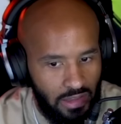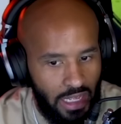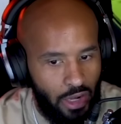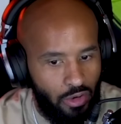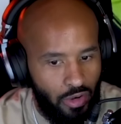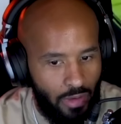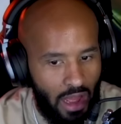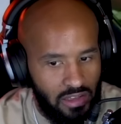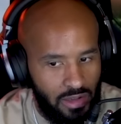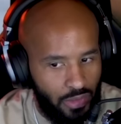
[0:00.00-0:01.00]
later in the
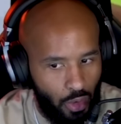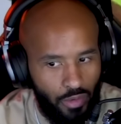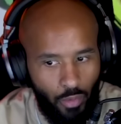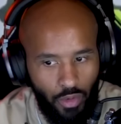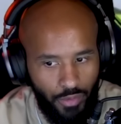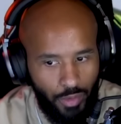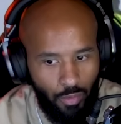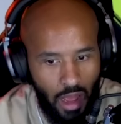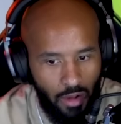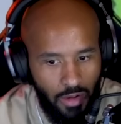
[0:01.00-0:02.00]
rounds, so third, fourth, fifth
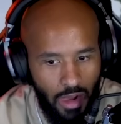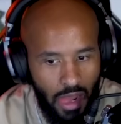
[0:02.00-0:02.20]
round.